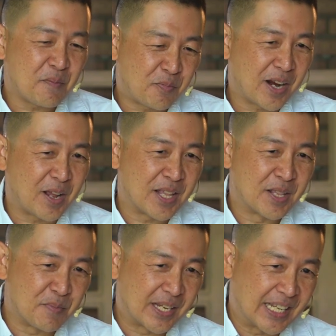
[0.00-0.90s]
I pray in
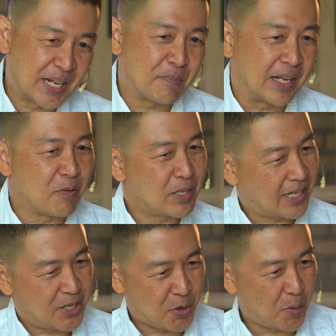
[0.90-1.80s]
the beginning, but it was
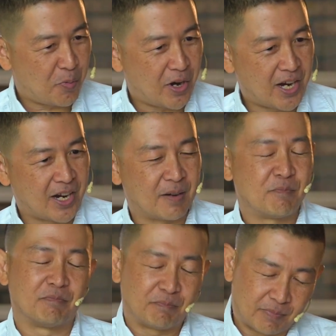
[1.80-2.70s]
like a short prayer.